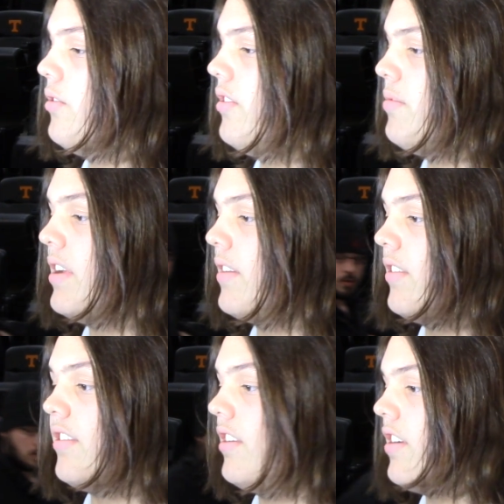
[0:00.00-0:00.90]
this big
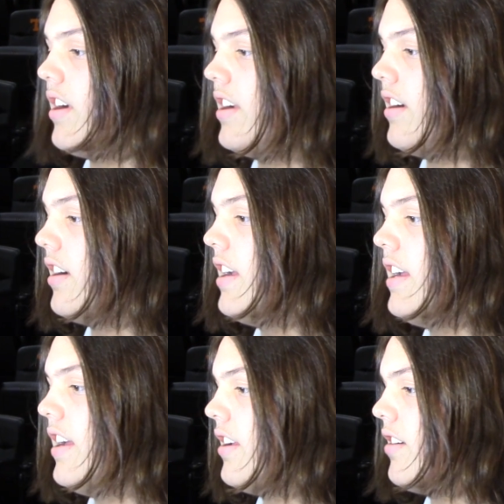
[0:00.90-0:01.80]
facility right here,
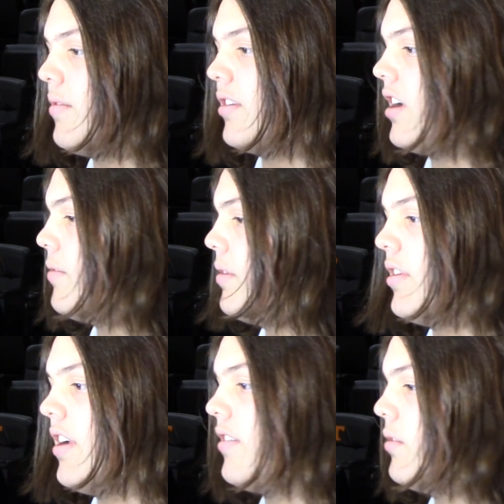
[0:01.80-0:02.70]
you're able to come in
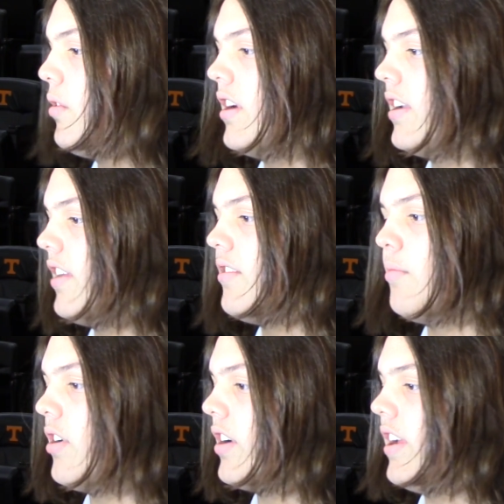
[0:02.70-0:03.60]
whenever you want and get some
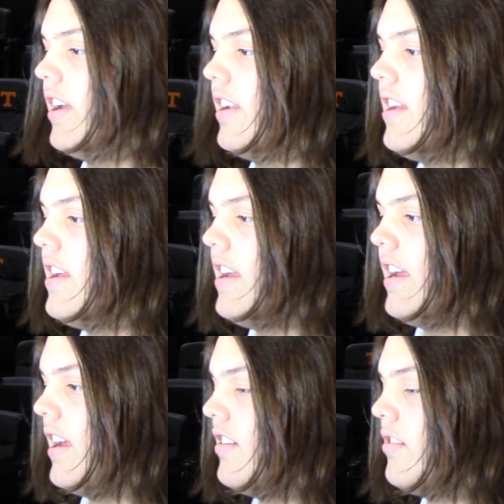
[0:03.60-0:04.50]
work in.
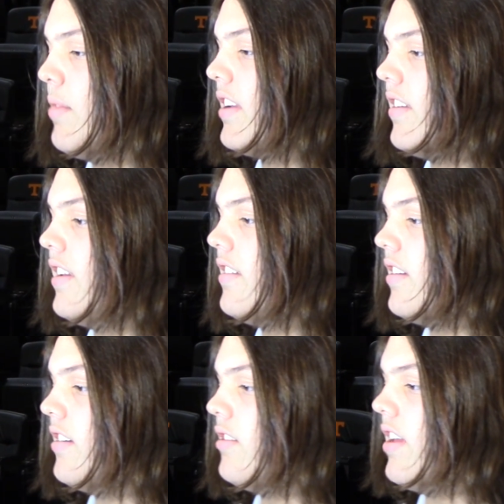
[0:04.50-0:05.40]
It just makes it easy
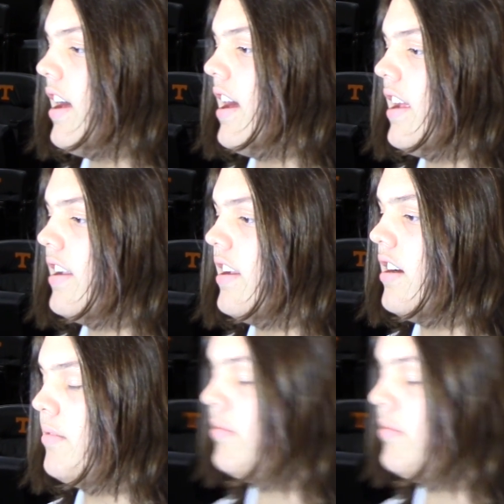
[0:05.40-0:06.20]
to do that, and um,